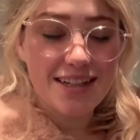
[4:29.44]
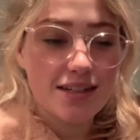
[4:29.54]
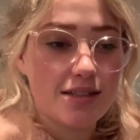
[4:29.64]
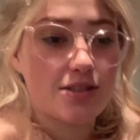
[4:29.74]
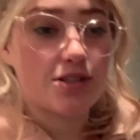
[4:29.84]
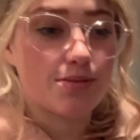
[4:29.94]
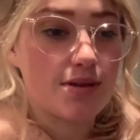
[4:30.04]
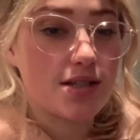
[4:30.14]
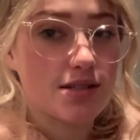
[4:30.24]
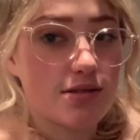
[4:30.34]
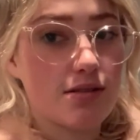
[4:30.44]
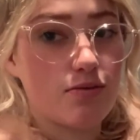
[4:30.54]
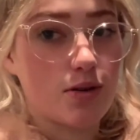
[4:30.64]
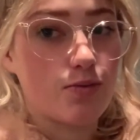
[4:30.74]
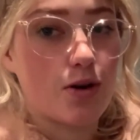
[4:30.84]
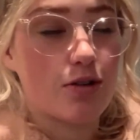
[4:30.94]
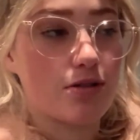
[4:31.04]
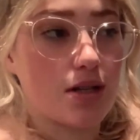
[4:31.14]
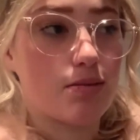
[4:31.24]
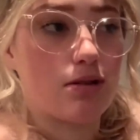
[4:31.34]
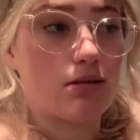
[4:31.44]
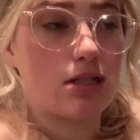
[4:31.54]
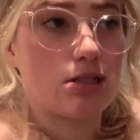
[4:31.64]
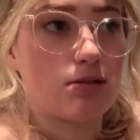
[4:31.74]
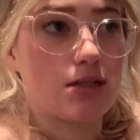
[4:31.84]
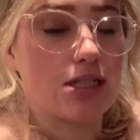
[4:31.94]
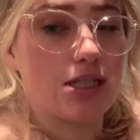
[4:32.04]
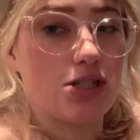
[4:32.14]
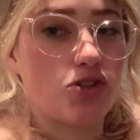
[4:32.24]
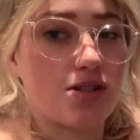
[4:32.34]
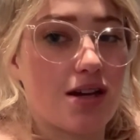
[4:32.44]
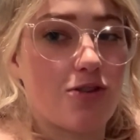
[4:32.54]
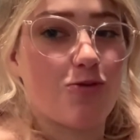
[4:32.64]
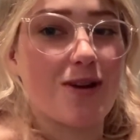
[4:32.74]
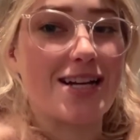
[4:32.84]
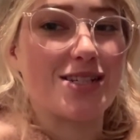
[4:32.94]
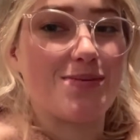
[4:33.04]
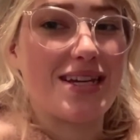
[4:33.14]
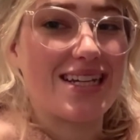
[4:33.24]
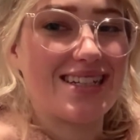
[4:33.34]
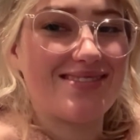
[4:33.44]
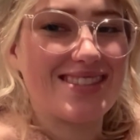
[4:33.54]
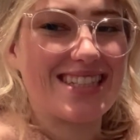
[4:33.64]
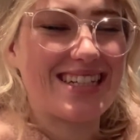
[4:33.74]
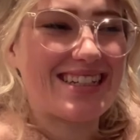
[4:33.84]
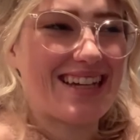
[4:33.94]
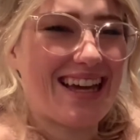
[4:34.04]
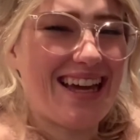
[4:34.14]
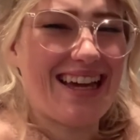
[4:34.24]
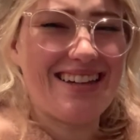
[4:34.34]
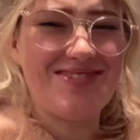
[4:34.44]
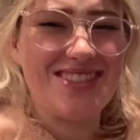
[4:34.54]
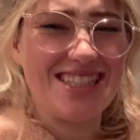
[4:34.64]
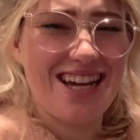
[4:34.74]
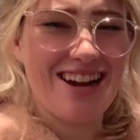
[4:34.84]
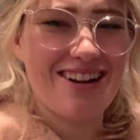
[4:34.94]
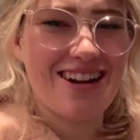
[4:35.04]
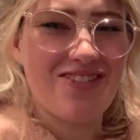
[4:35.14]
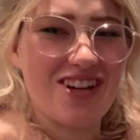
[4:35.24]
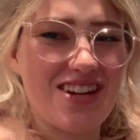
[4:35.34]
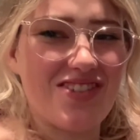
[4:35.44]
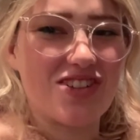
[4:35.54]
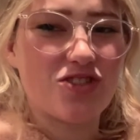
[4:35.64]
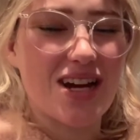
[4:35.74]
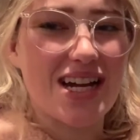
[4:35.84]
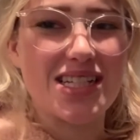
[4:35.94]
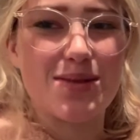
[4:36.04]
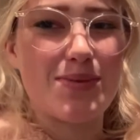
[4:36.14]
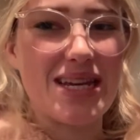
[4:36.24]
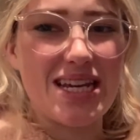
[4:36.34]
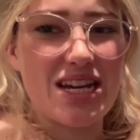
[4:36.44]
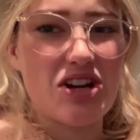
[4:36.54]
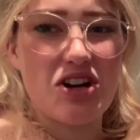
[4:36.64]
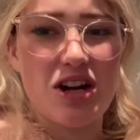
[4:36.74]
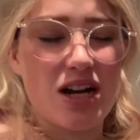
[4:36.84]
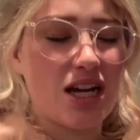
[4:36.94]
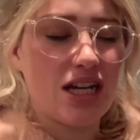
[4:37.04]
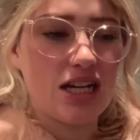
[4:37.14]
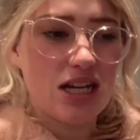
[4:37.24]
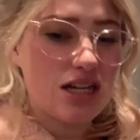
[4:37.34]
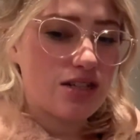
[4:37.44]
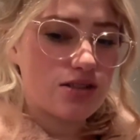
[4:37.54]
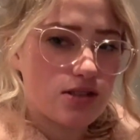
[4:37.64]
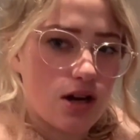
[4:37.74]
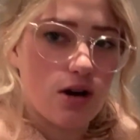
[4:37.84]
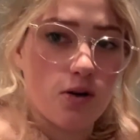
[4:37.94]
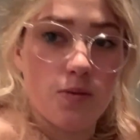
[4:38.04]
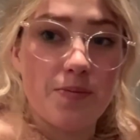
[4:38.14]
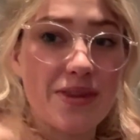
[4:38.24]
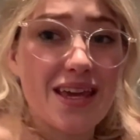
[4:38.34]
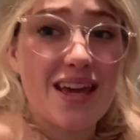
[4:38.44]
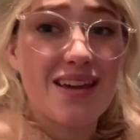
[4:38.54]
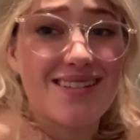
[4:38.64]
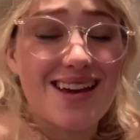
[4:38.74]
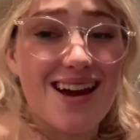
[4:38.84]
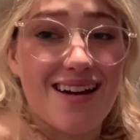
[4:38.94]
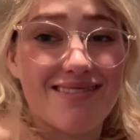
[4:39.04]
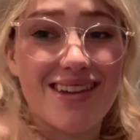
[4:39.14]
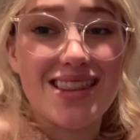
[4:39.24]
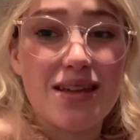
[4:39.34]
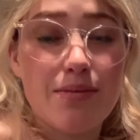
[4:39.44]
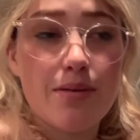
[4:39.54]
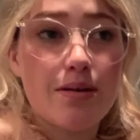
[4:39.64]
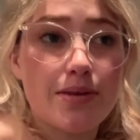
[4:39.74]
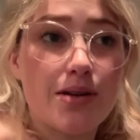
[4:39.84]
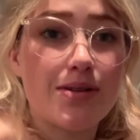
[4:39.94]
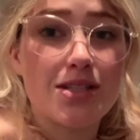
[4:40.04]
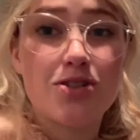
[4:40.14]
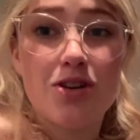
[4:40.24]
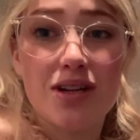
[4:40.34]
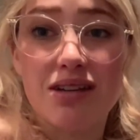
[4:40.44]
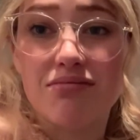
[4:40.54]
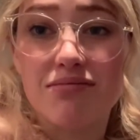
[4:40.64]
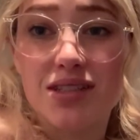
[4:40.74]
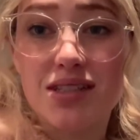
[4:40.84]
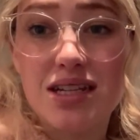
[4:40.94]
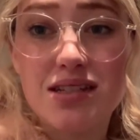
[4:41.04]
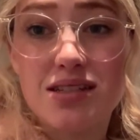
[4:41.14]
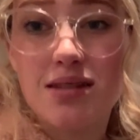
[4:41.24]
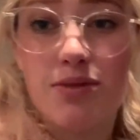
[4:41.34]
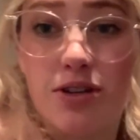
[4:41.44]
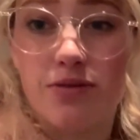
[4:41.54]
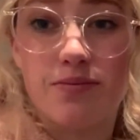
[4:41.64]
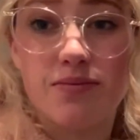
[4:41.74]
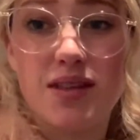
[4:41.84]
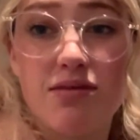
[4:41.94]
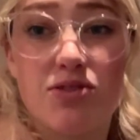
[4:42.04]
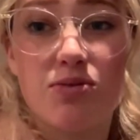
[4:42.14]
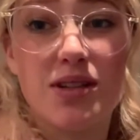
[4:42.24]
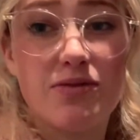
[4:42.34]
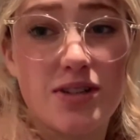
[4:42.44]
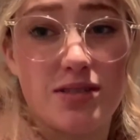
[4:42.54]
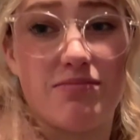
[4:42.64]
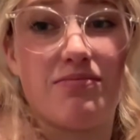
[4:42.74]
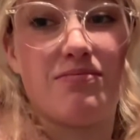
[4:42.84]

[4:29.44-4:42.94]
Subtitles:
It's just because I only had one water type going into it and he just kind of wrecked me and I was like, I'm sorry for even trying to be here. So yeah, and then my mom and I went to Target and DSW. That was really fun.